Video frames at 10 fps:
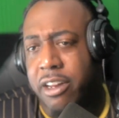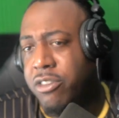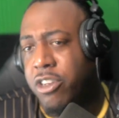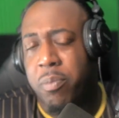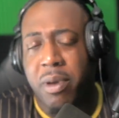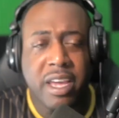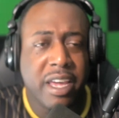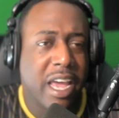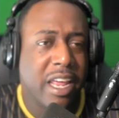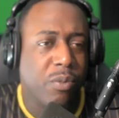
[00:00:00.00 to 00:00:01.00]
It'll start paying
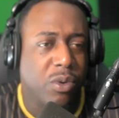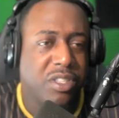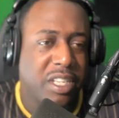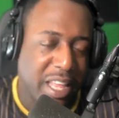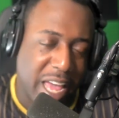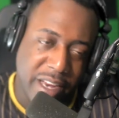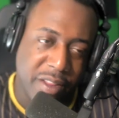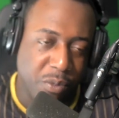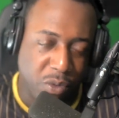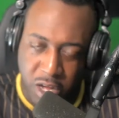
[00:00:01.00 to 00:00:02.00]
again and we'll see that.
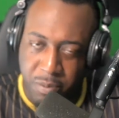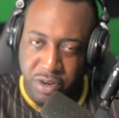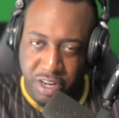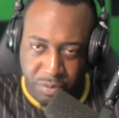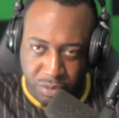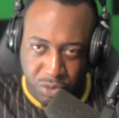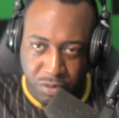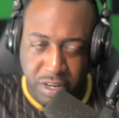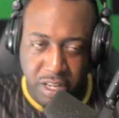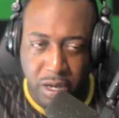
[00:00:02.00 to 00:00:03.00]
And then we'll come on here and we'll
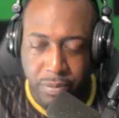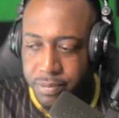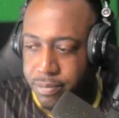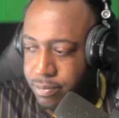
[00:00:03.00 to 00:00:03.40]
do a video.